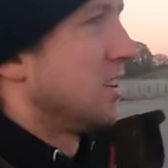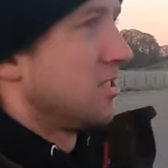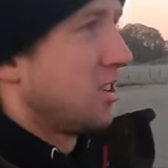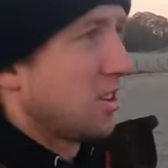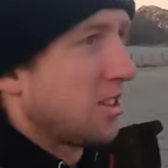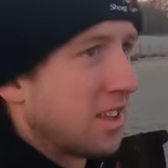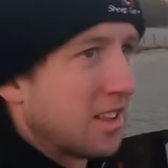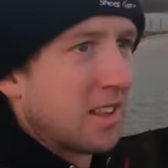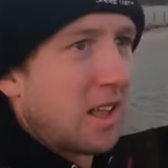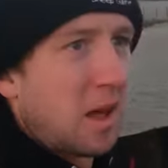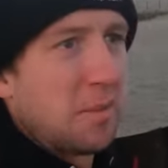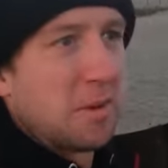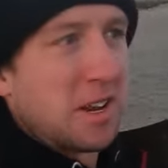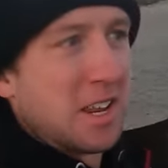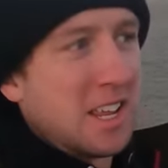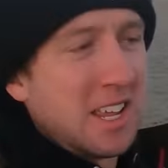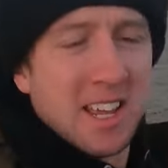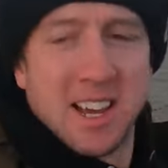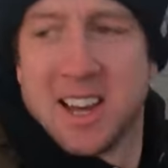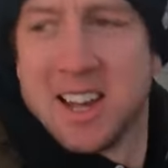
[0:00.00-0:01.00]
Nothing
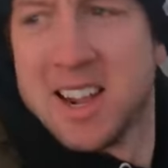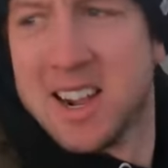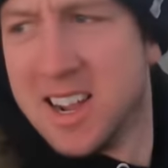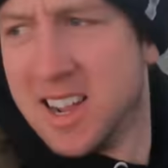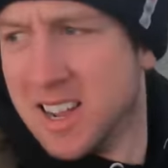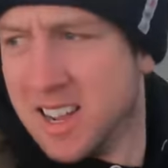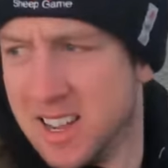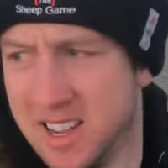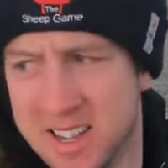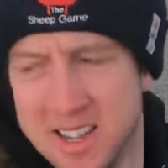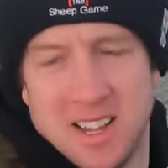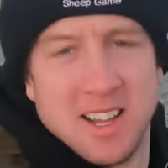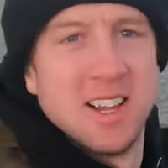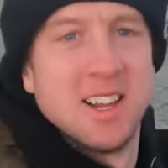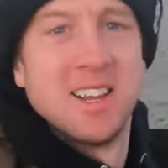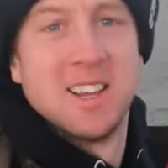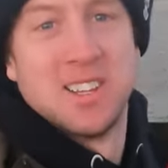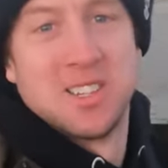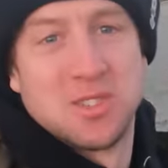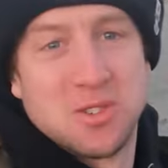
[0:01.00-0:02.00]
lambing here,
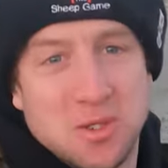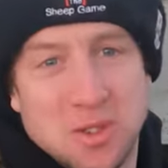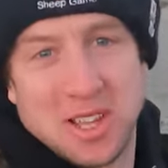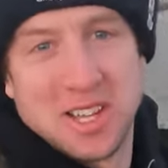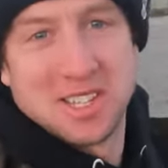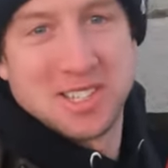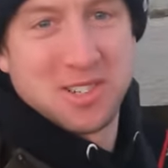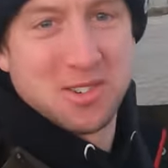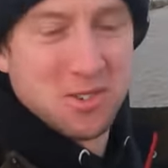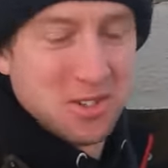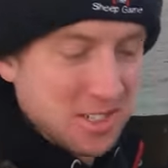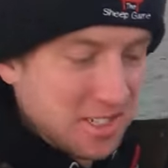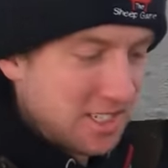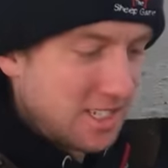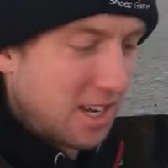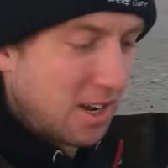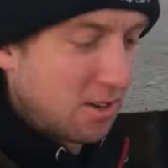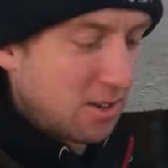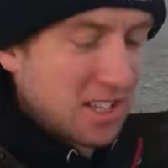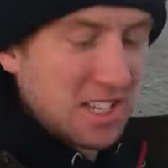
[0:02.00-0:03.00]
so let's go and
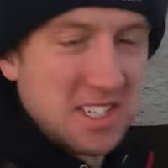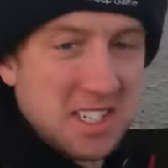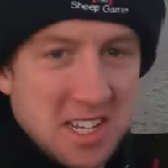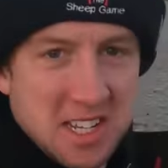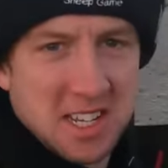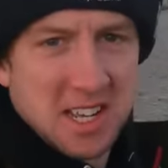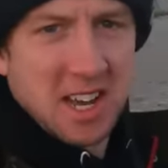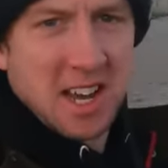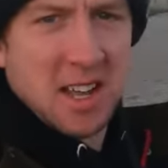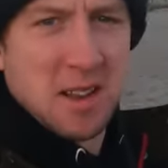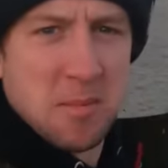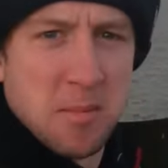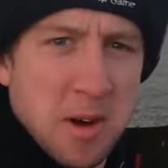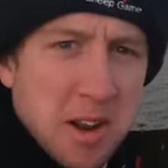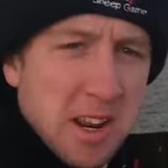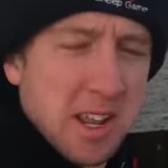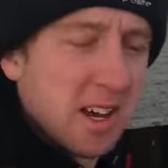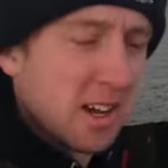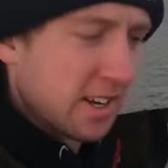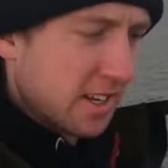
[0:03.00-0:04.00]
see how Lizzie and
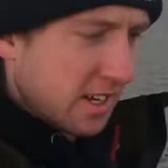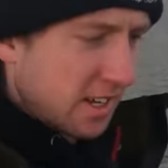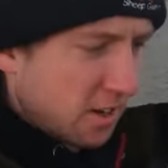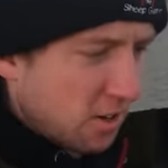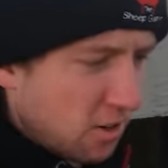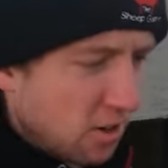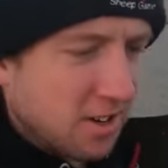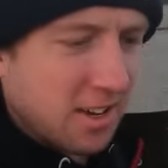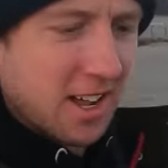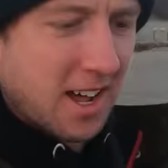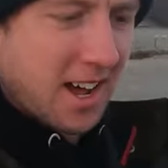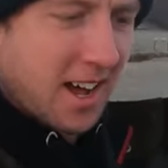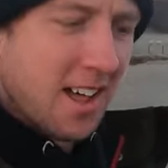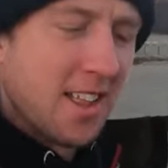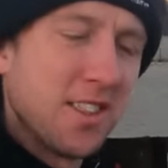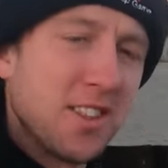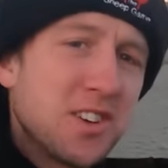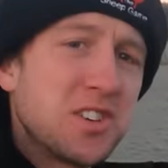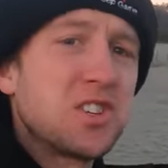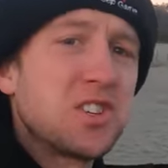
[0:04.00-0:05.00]
Murray are getting on at the